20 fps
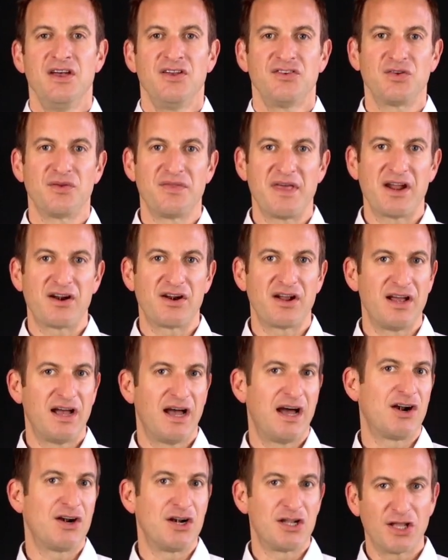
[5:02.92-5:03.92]
So there
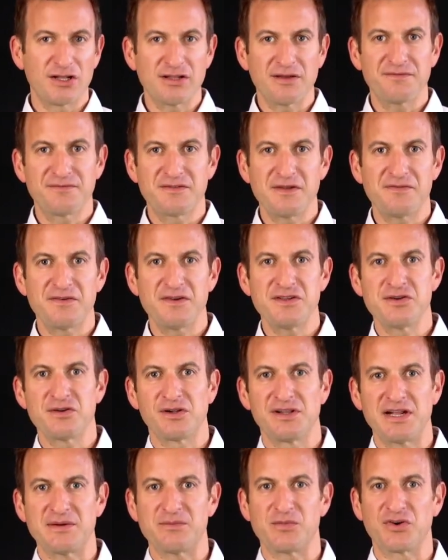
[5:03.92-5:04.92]
are a lot of different
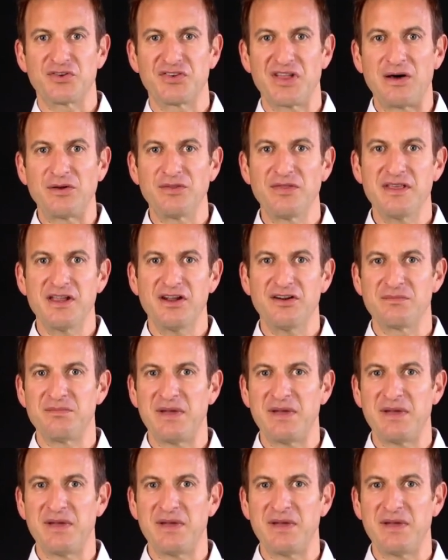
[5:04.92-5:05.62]
neural networks out there,